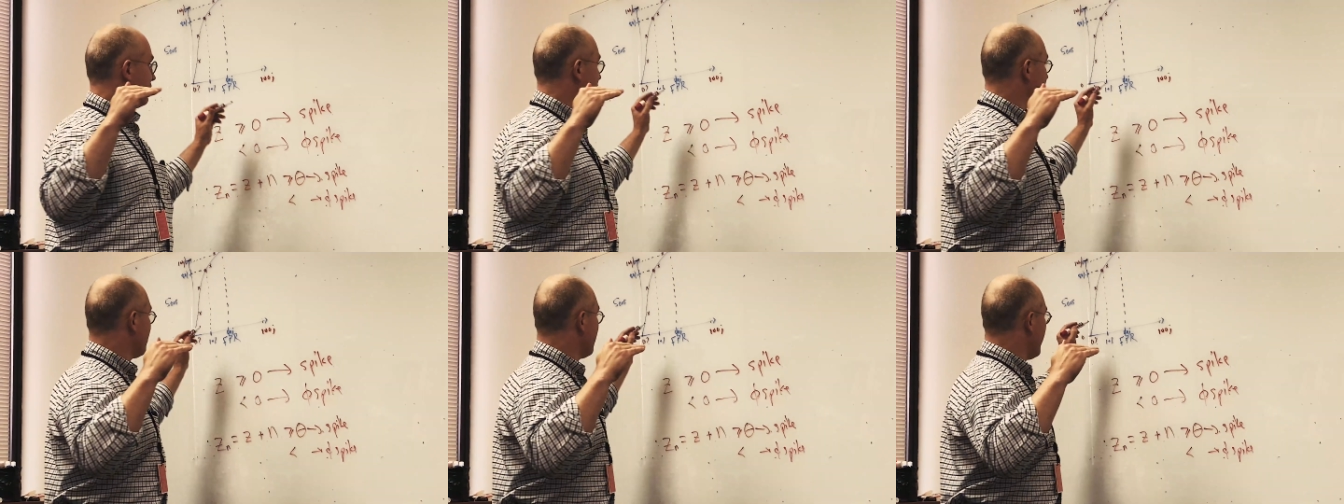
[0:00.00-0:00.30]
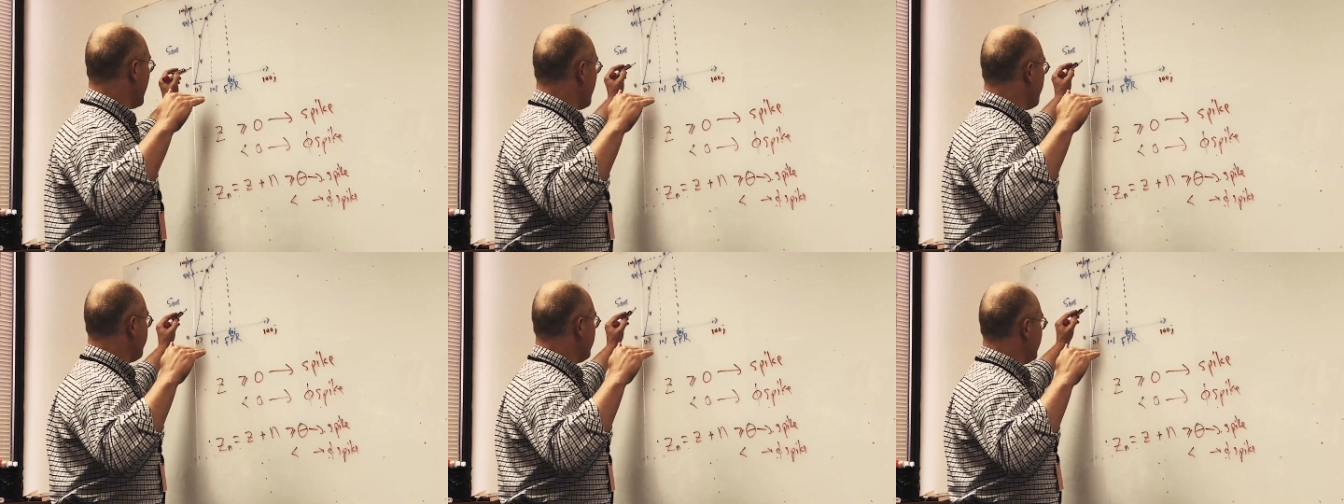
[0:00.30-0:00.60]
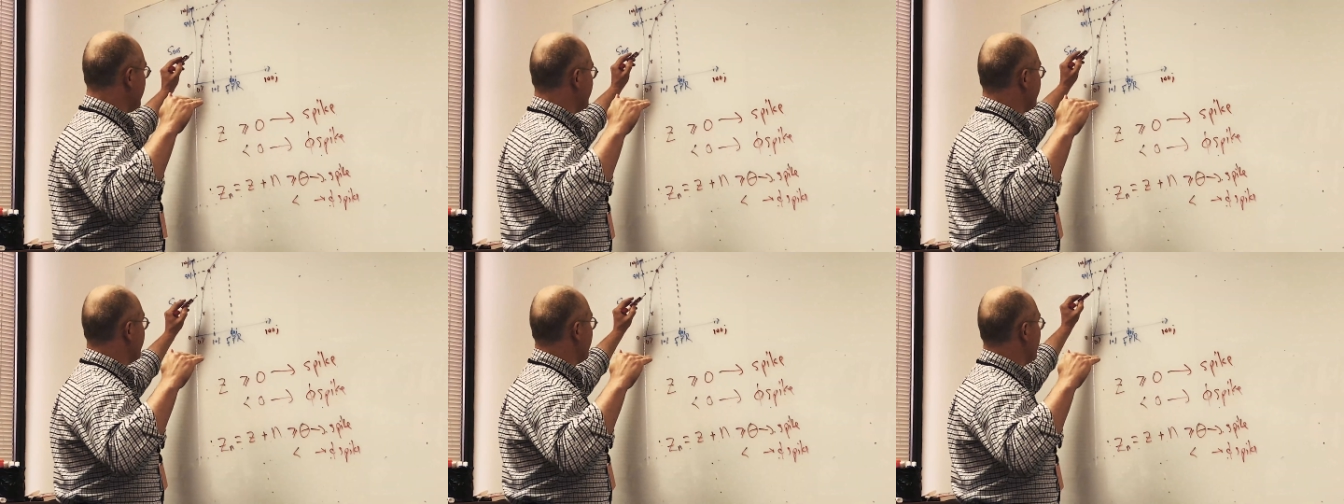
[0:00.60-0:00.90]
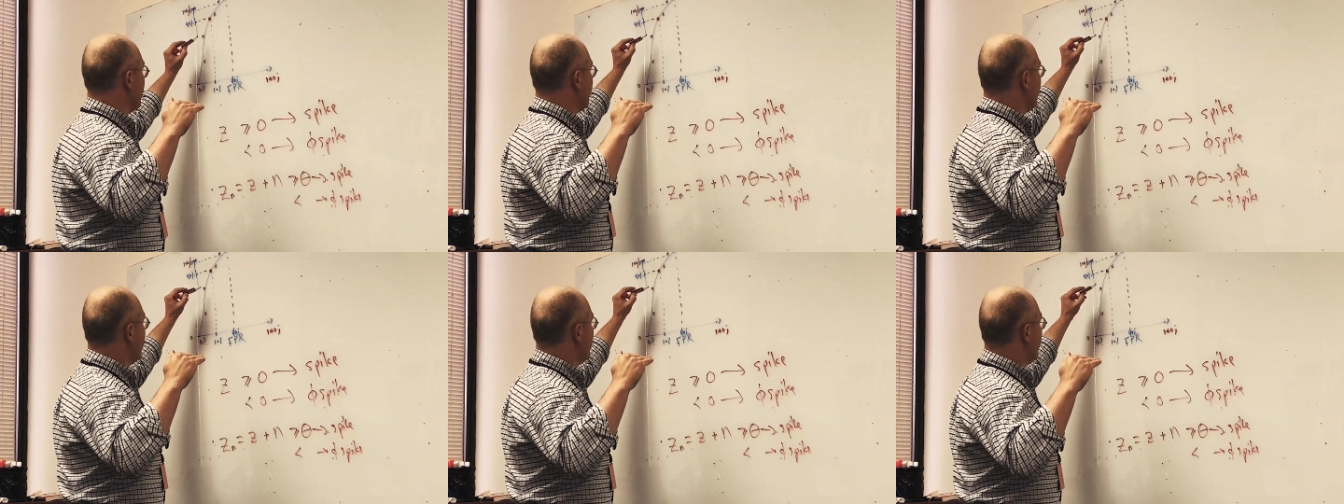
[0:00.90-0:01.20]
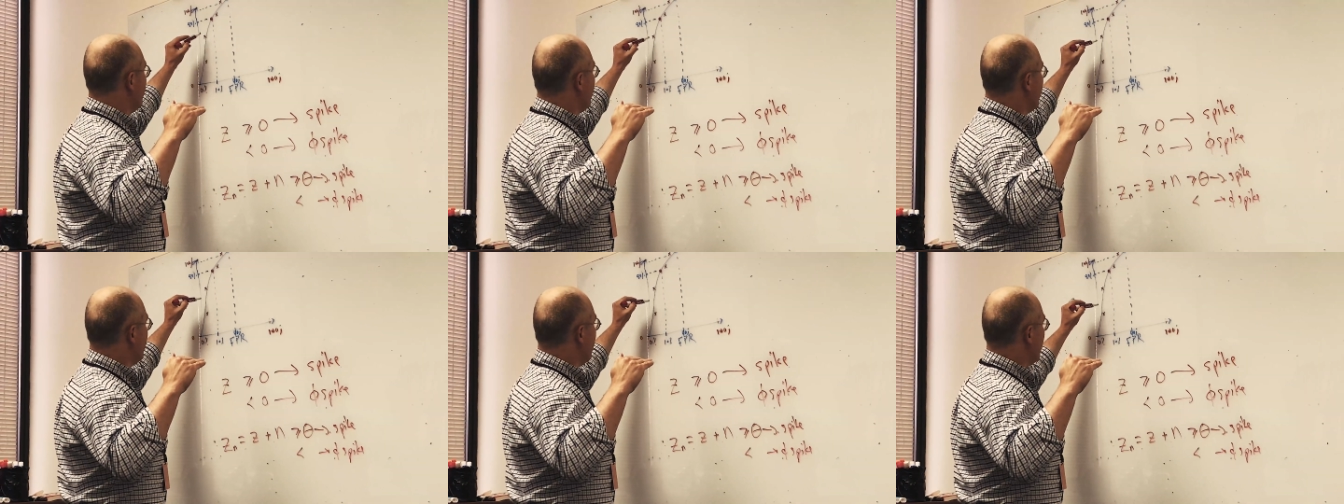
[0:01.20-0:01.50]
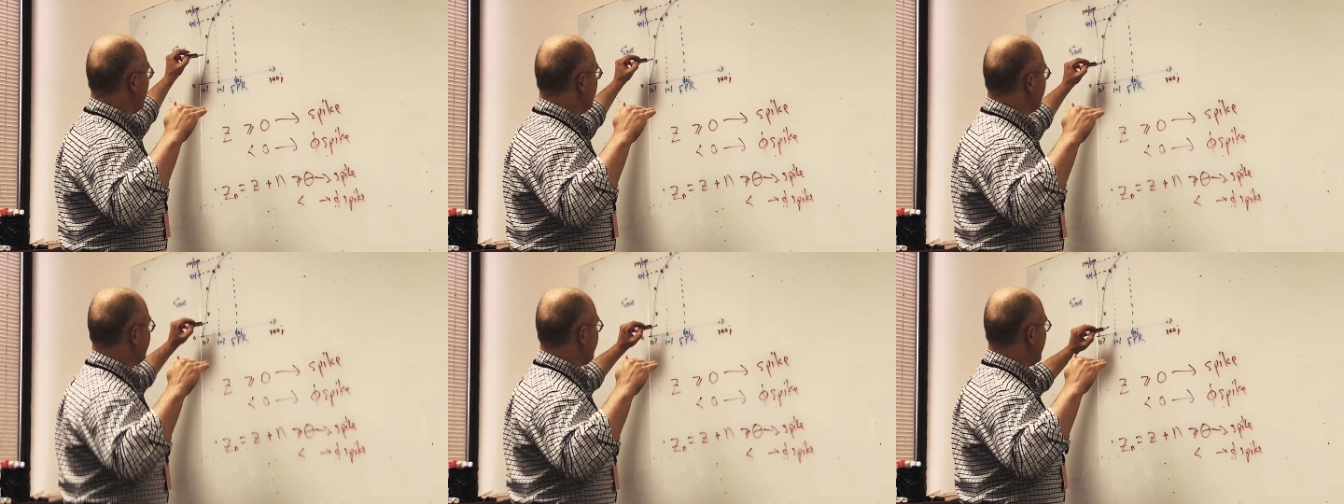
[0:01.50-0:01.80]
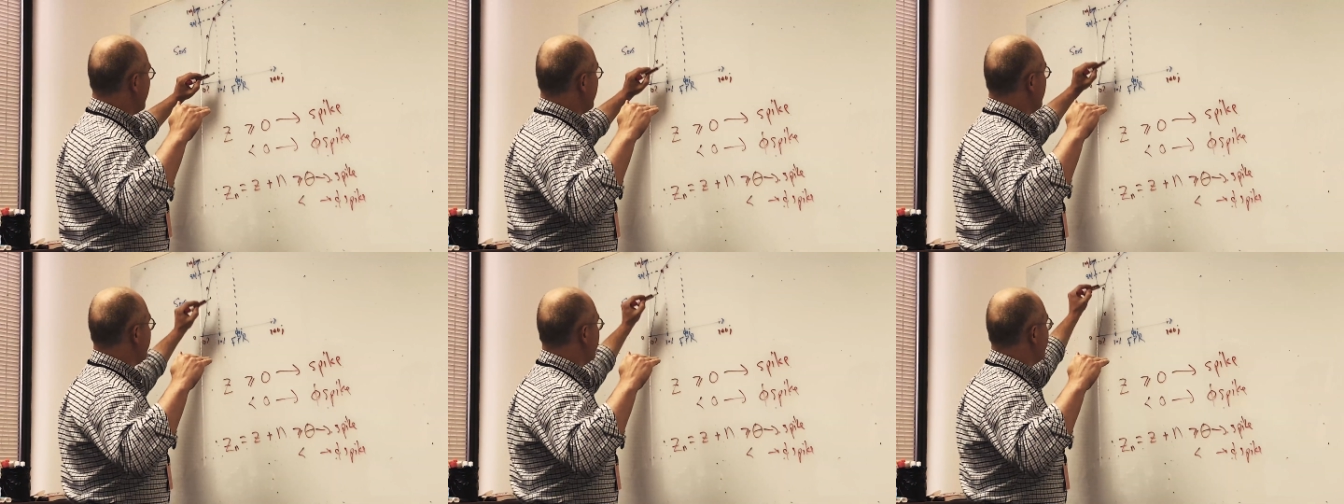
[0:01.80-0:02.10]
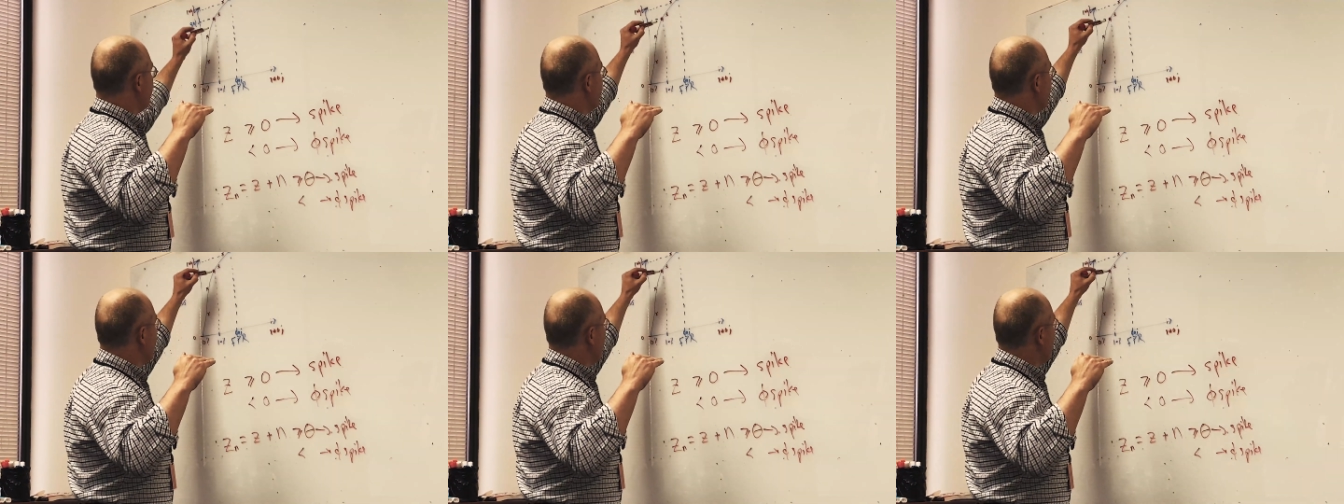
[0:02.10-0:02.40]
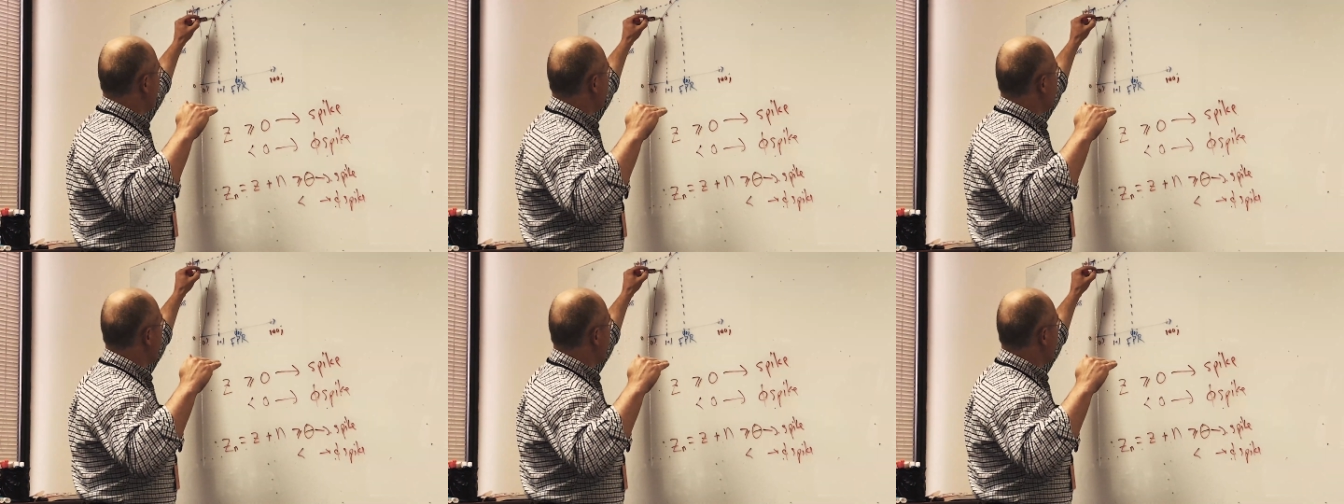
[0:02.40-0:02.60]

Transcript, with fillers: And so that mm-hmm. means that instead of you know